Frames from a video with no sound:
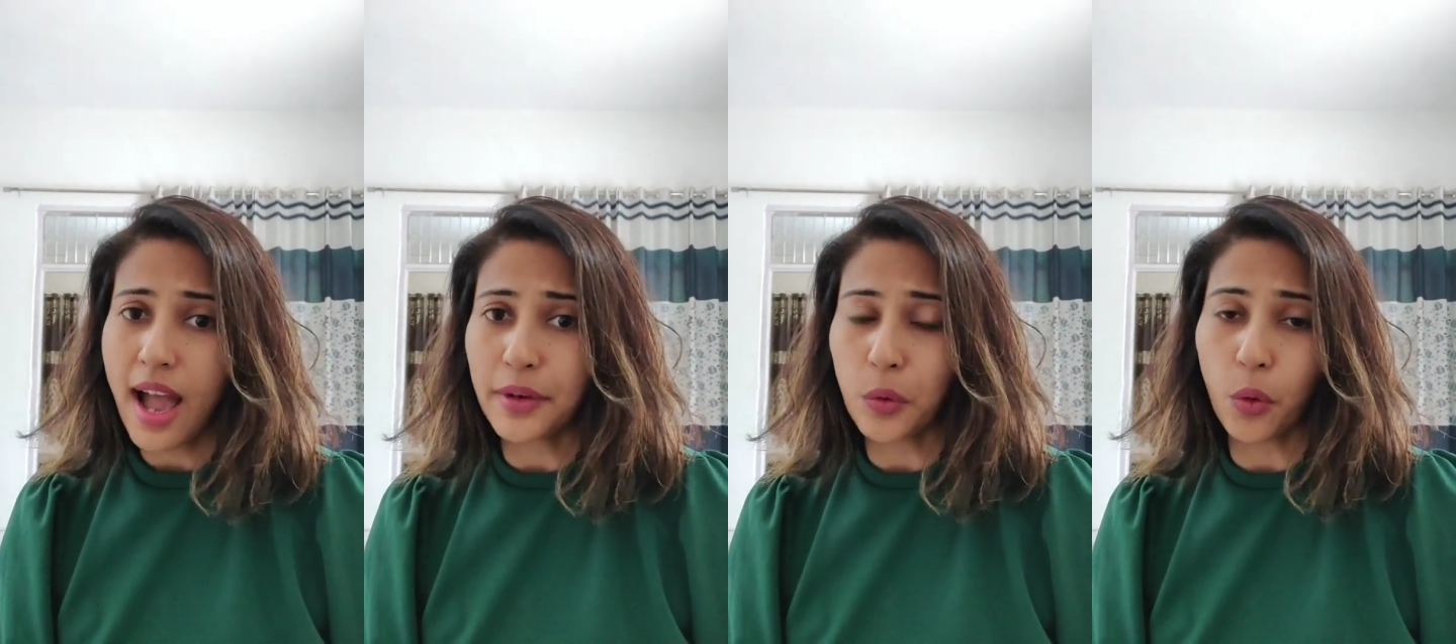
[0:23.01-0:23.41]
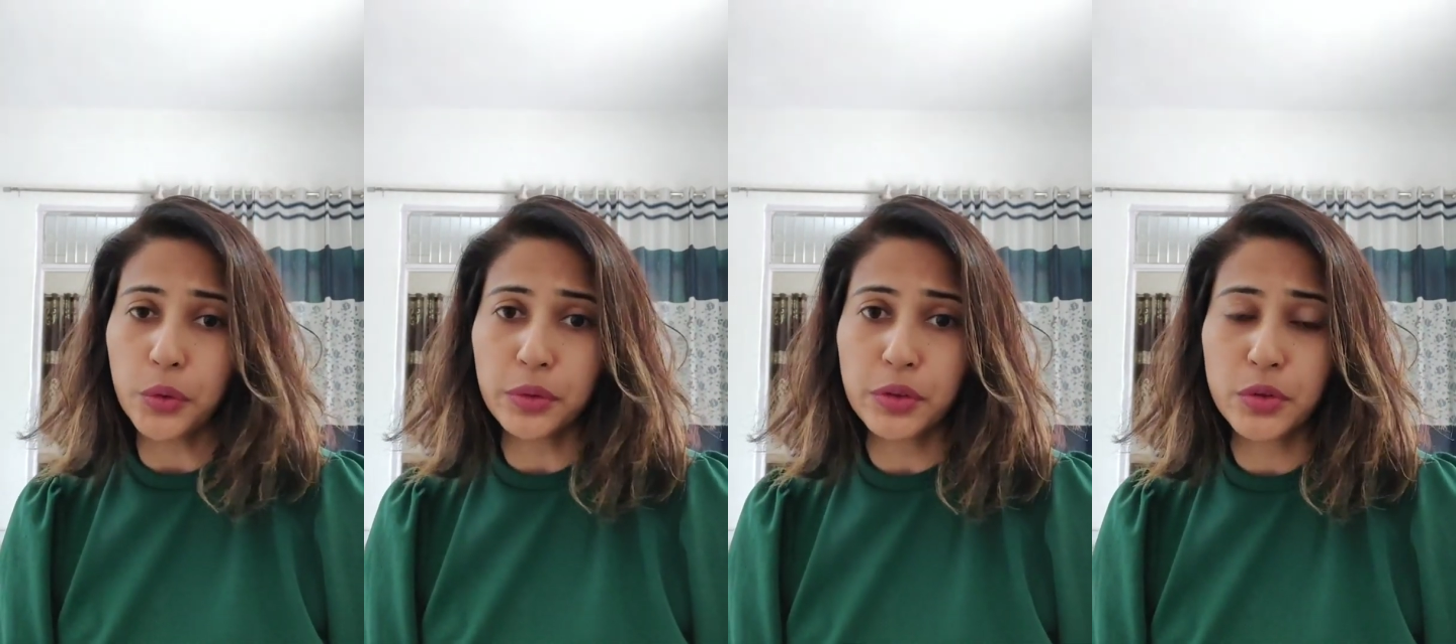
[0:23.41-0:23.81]
and all
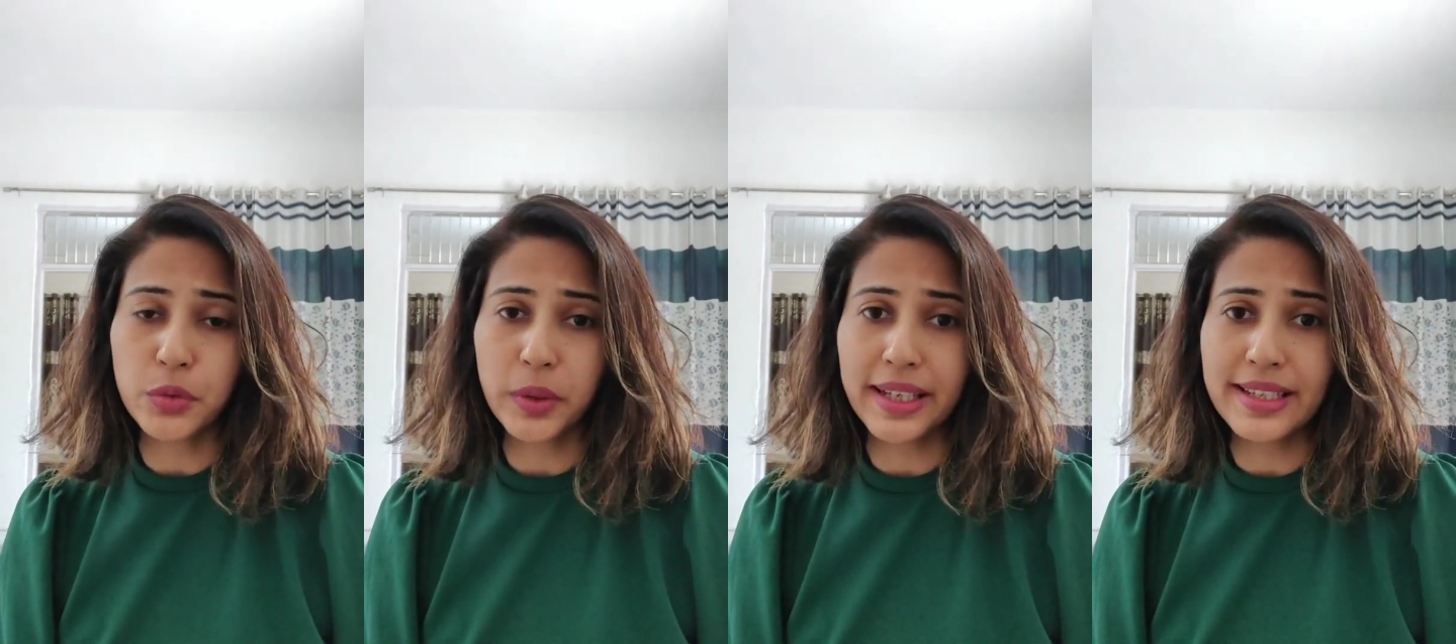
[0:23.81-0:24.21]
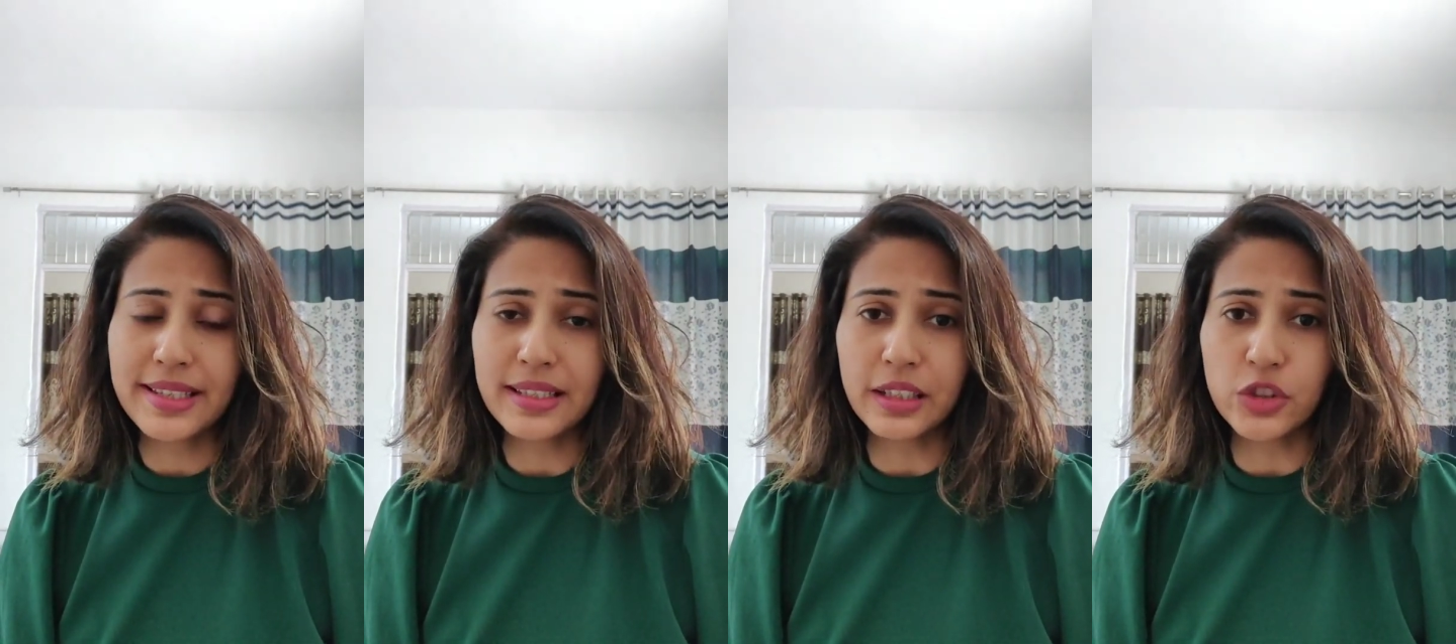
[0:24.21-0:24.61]
you need to do
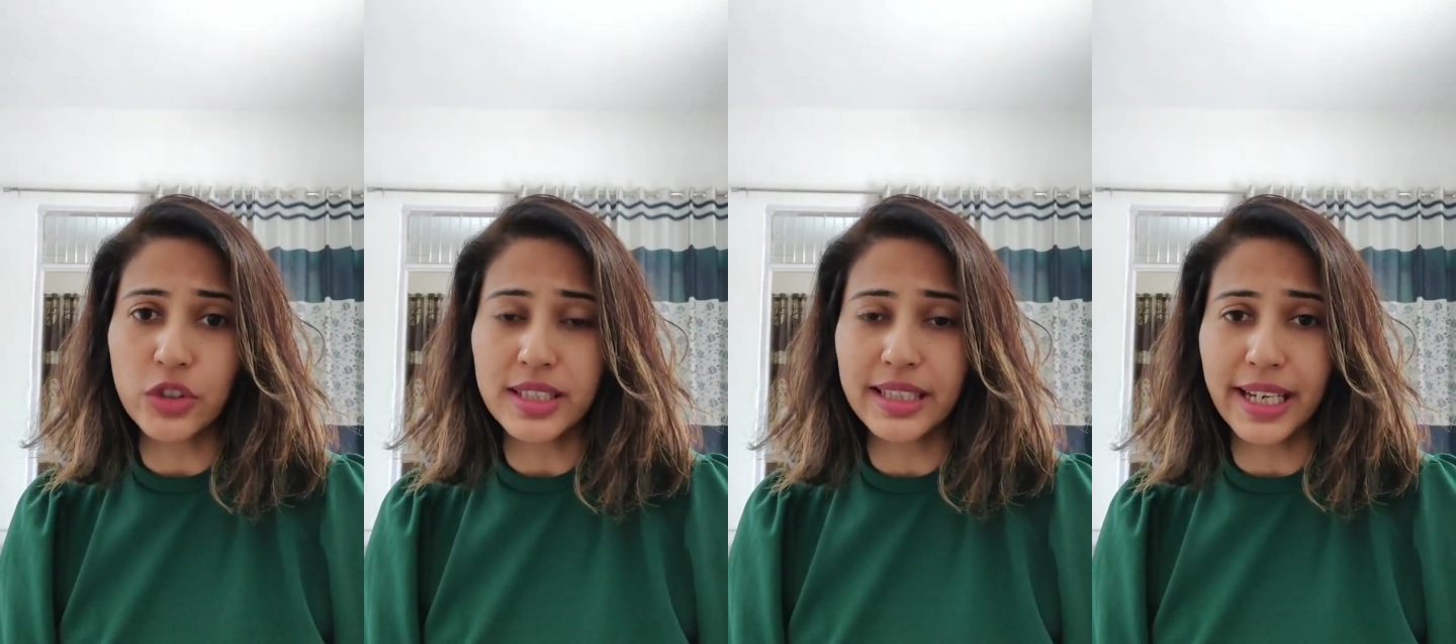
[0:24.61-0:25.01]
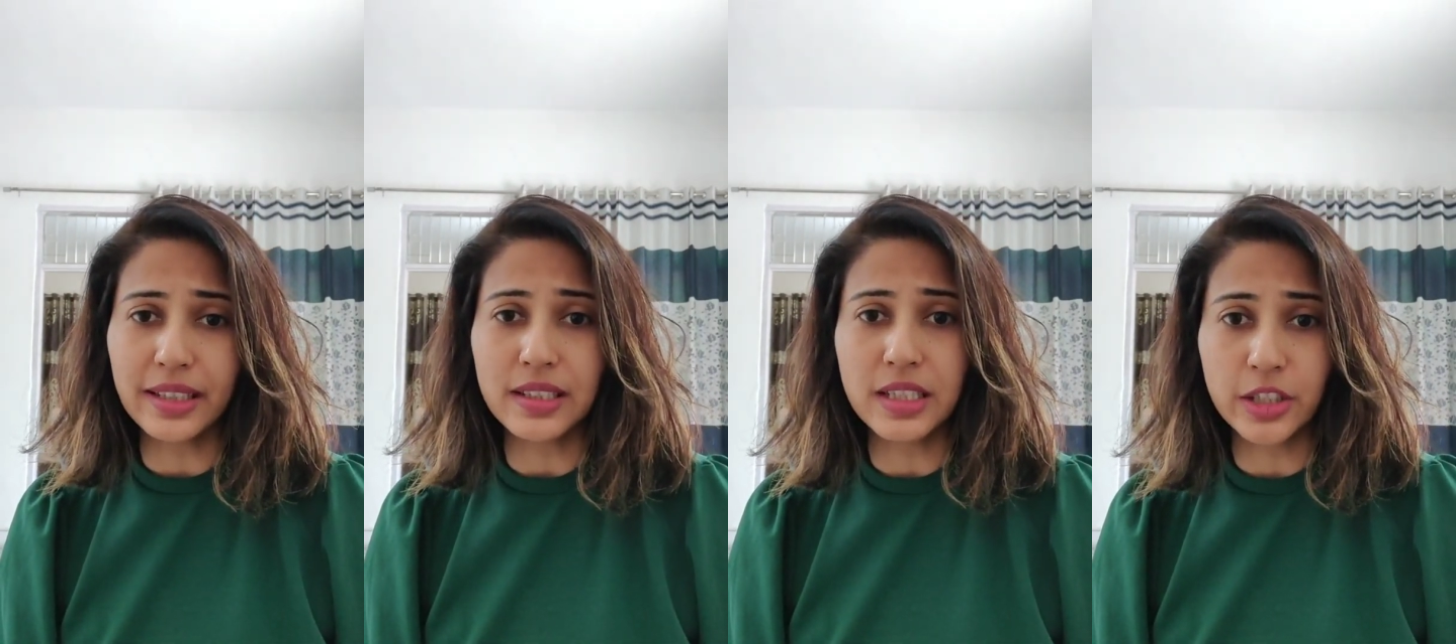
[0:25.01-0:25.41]
is just
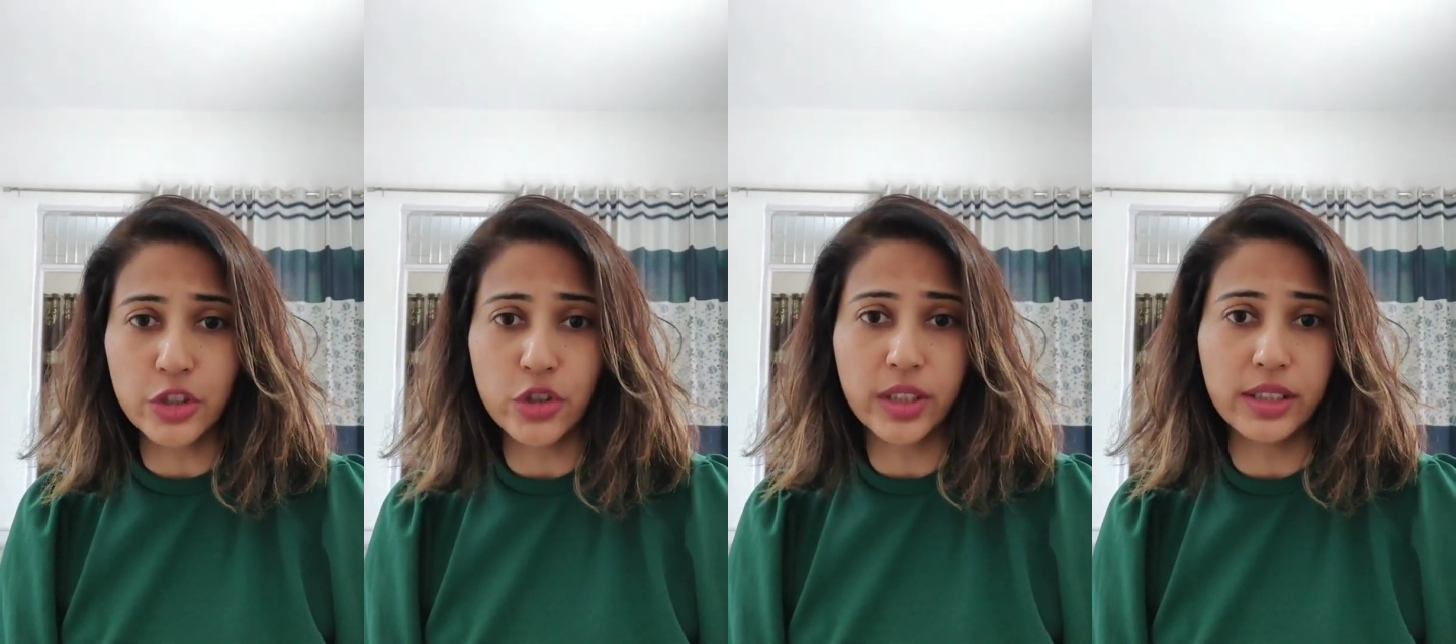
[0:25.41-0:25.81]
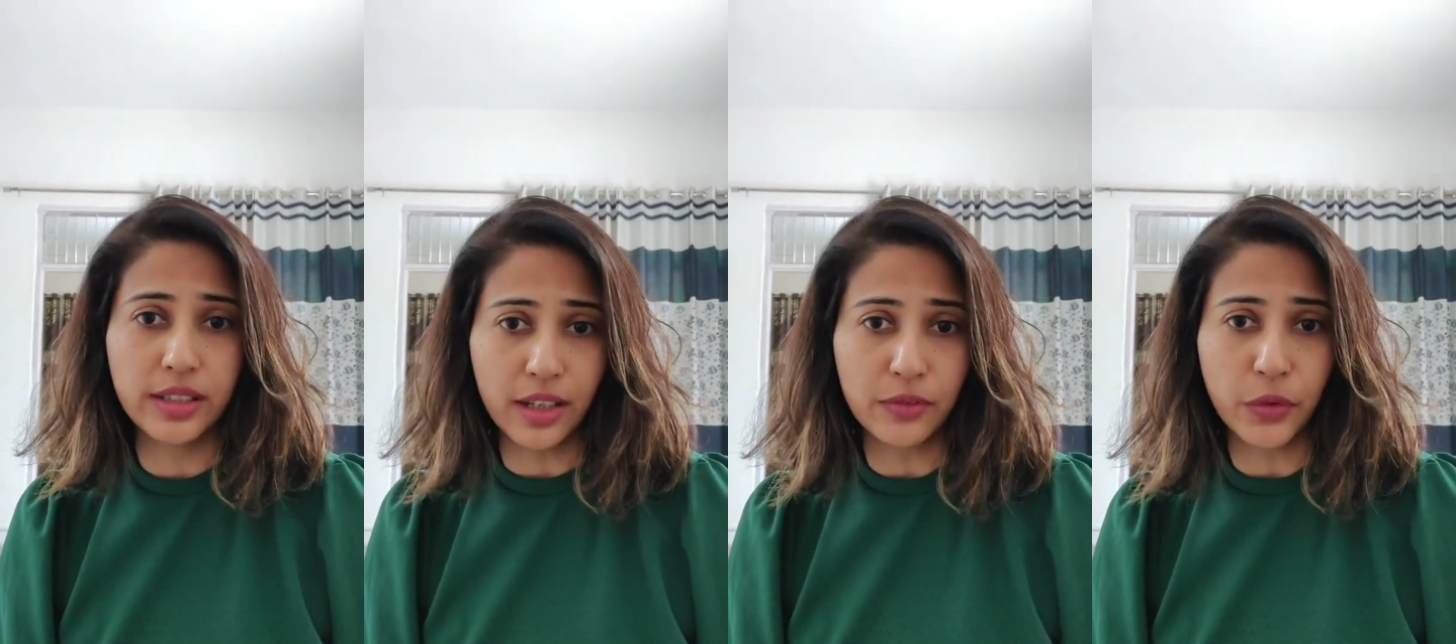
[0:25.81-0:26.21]
get a surgery
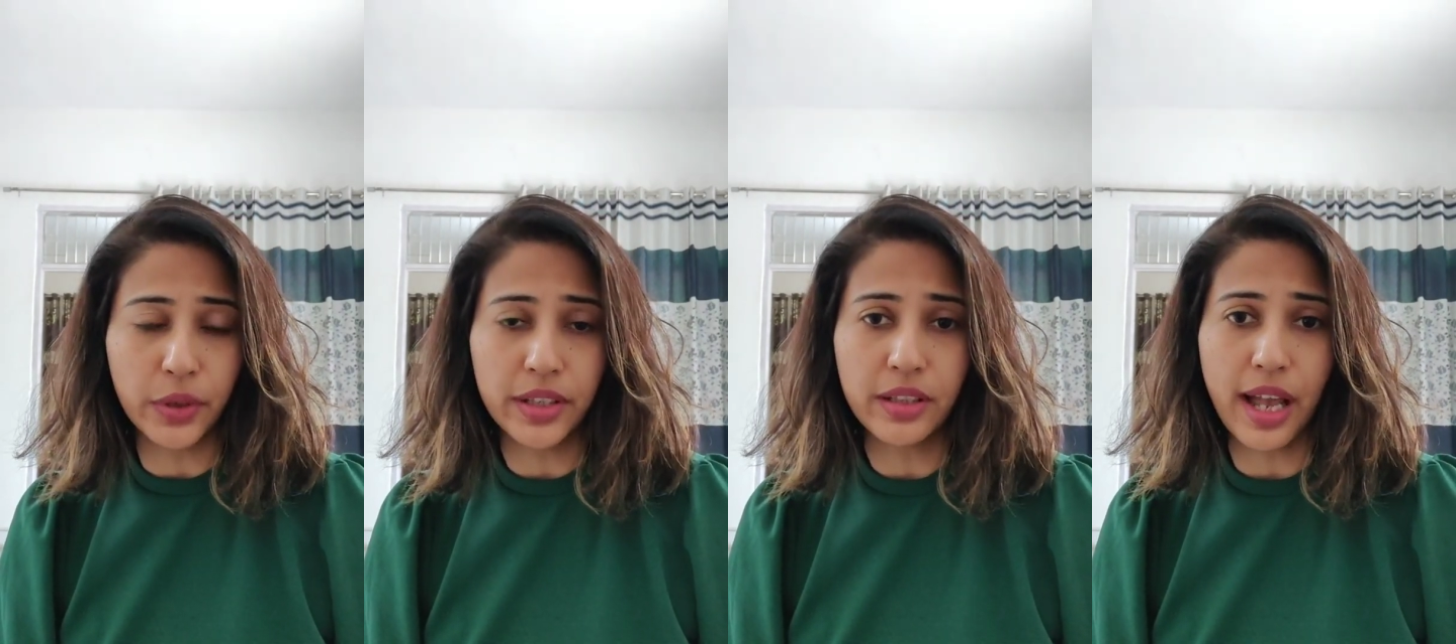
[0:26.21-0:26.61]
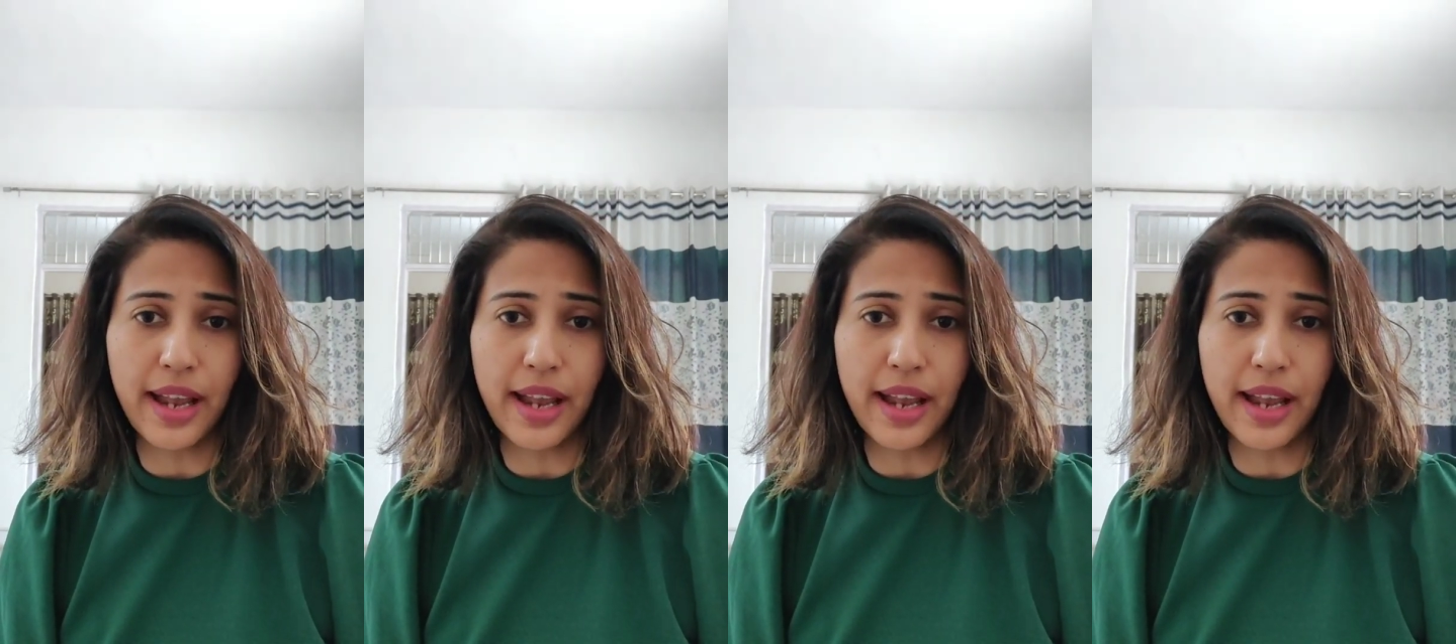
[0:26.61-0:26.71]
done for it,